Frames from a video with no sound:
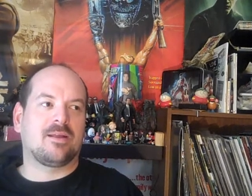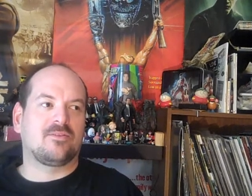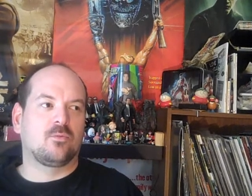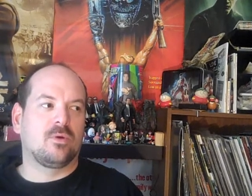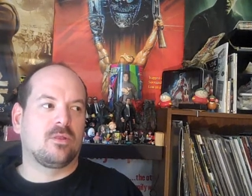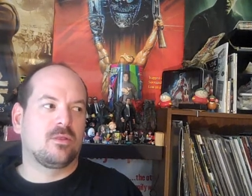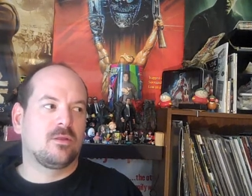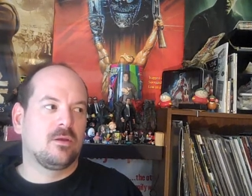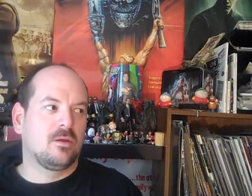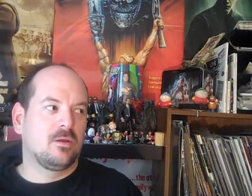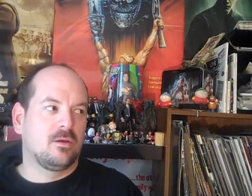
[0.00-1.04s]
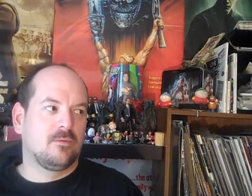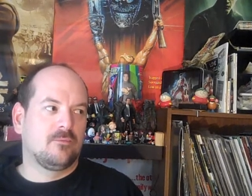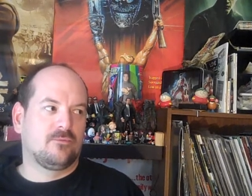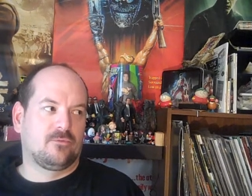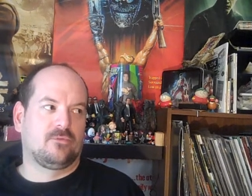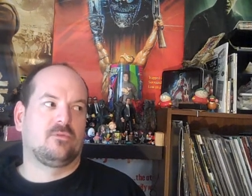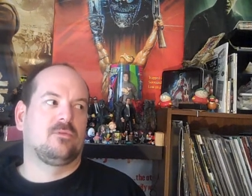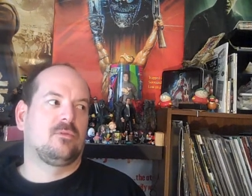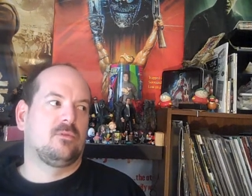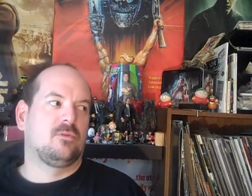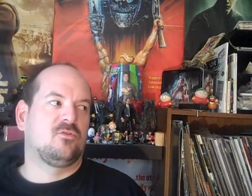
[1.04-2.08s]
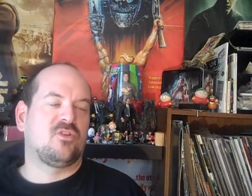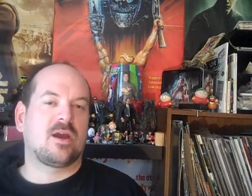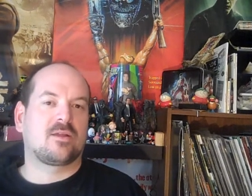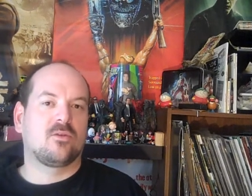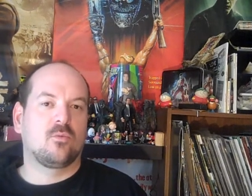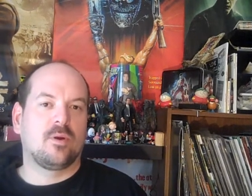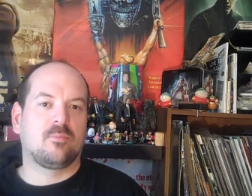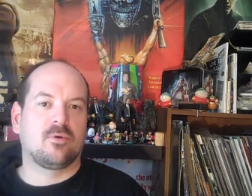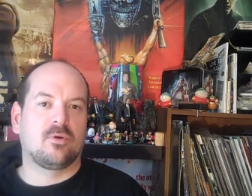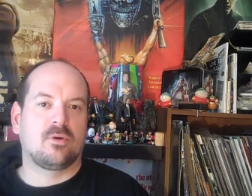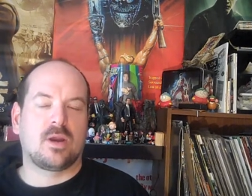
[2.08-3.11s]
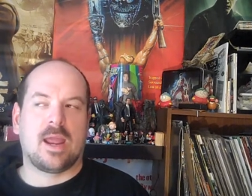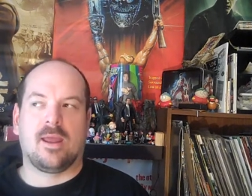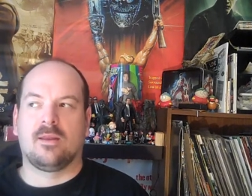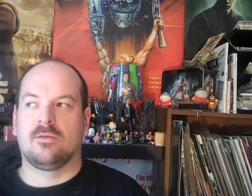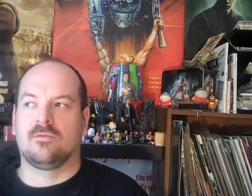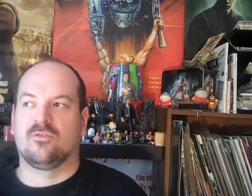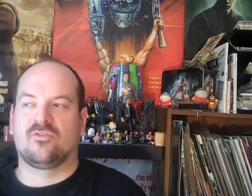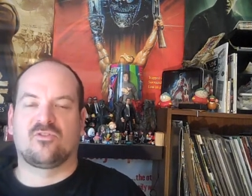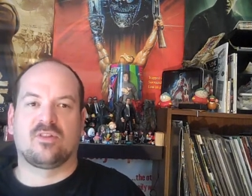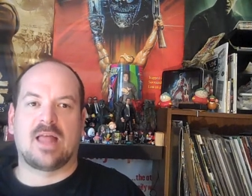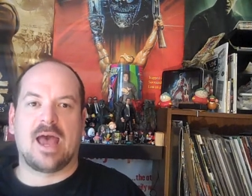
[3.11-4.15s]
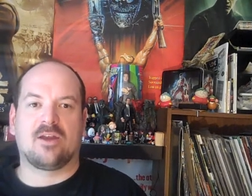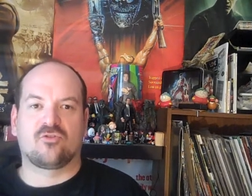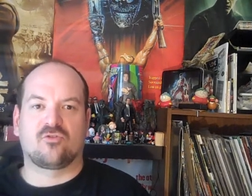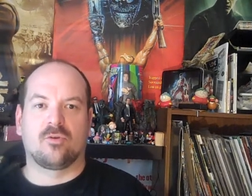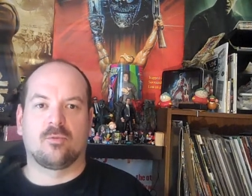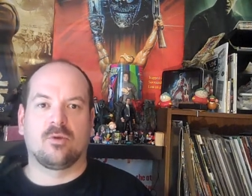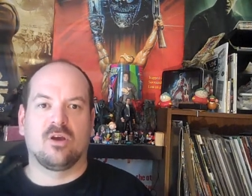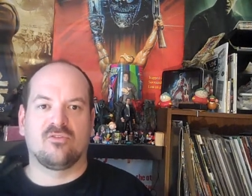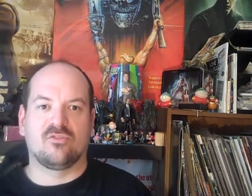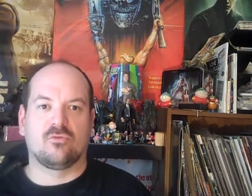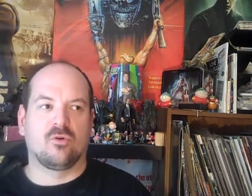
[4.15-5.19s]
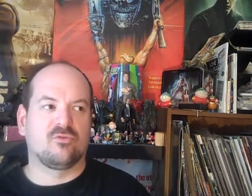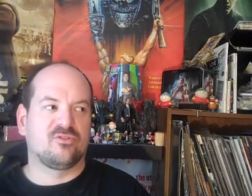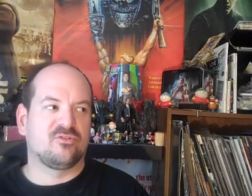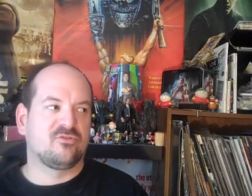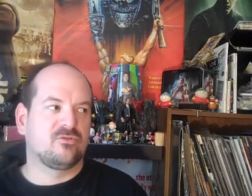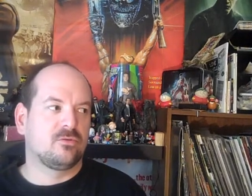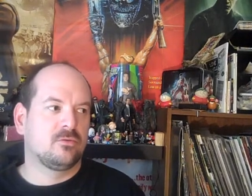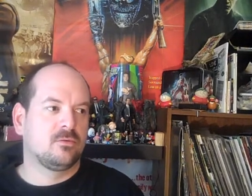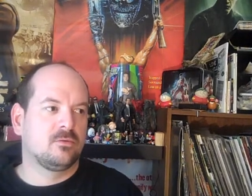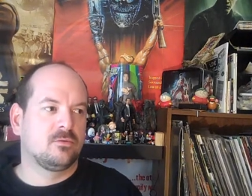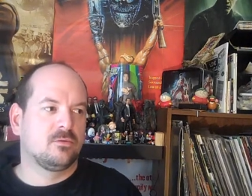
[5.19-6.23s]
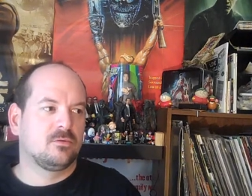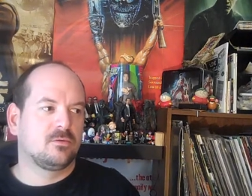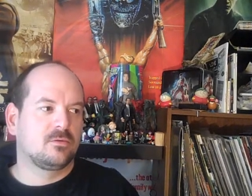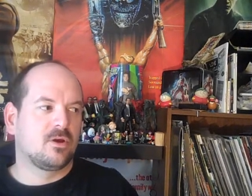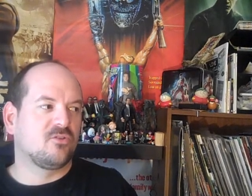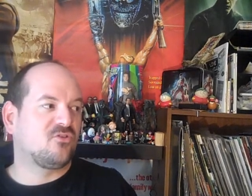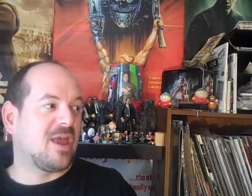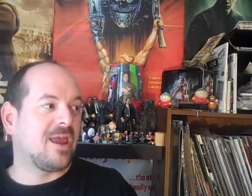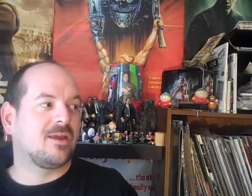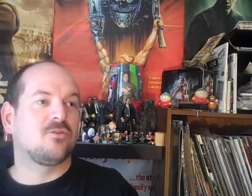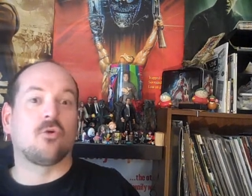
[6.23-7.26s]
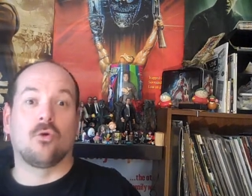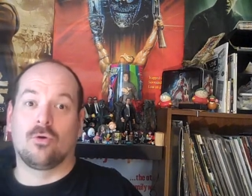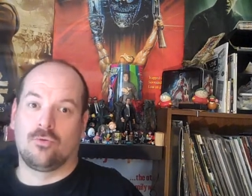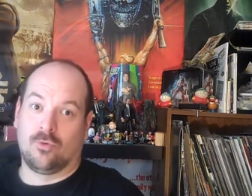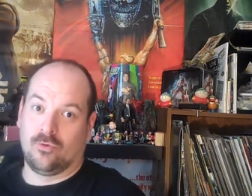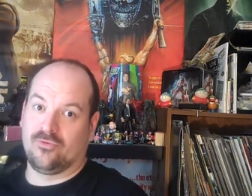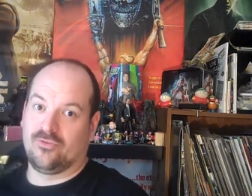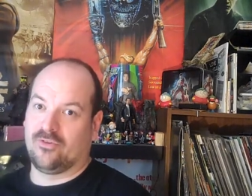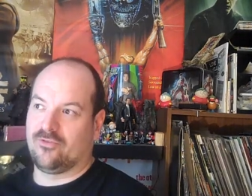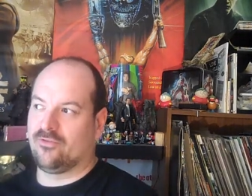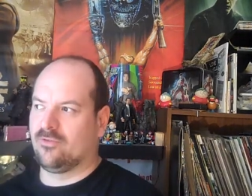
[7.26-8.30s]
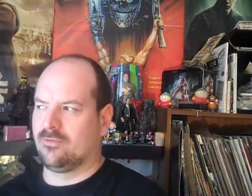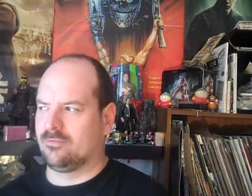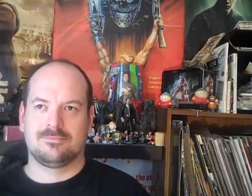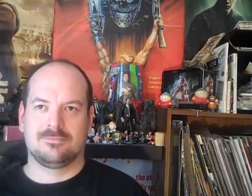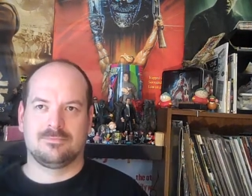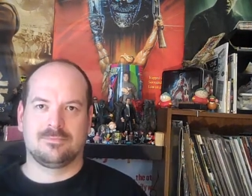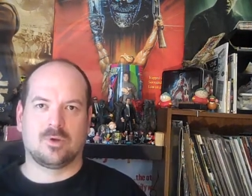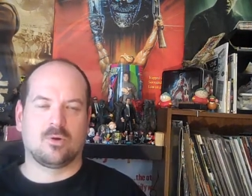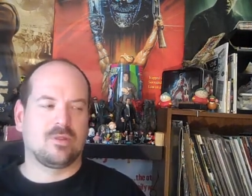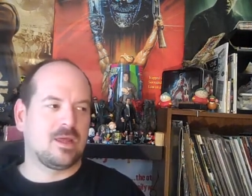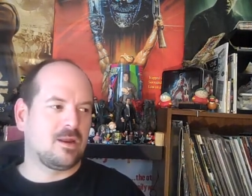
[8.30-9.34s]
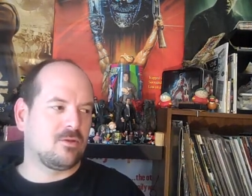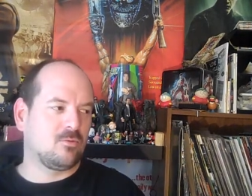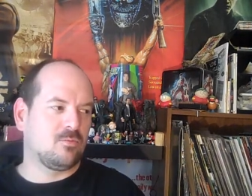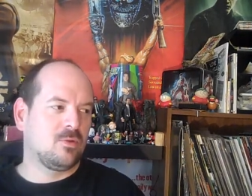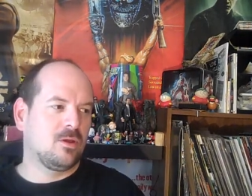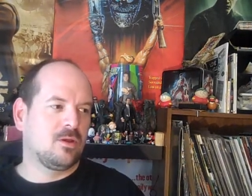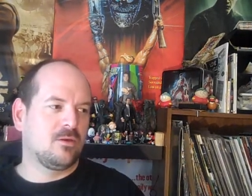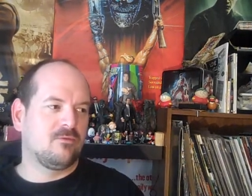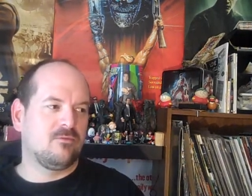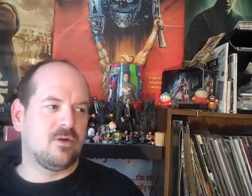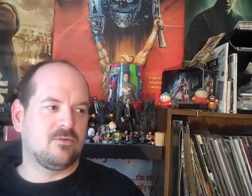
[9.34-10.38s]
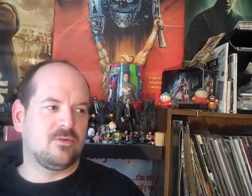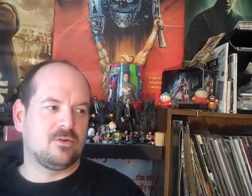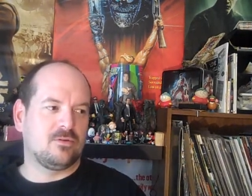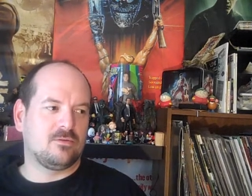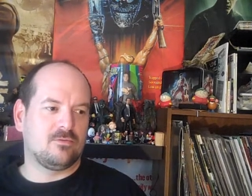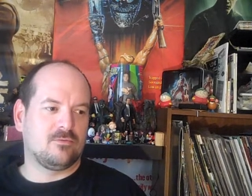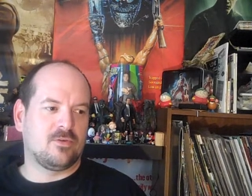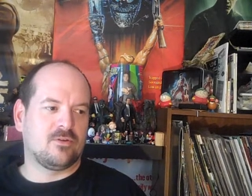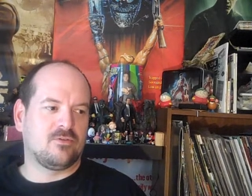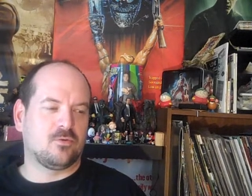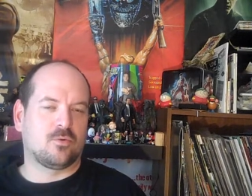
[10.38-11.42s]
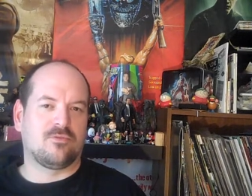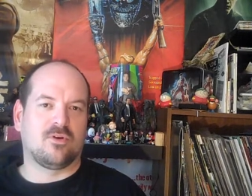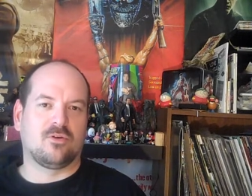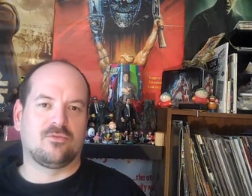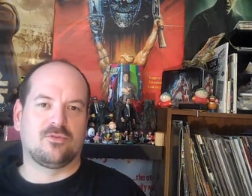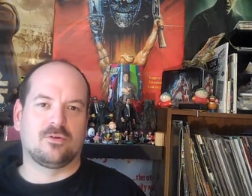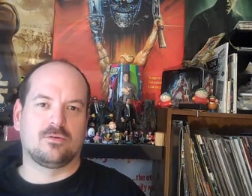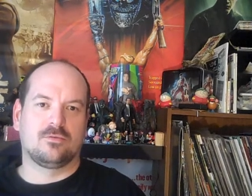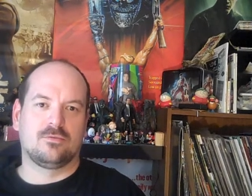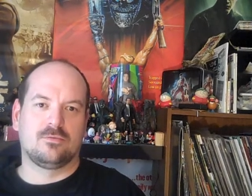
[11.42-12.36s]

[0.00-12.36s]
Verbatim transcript: hats with Jack the Ripper and Slash from Guns N' Roses. Guns and or Roses. Or that other Velvet Velvet Revolver.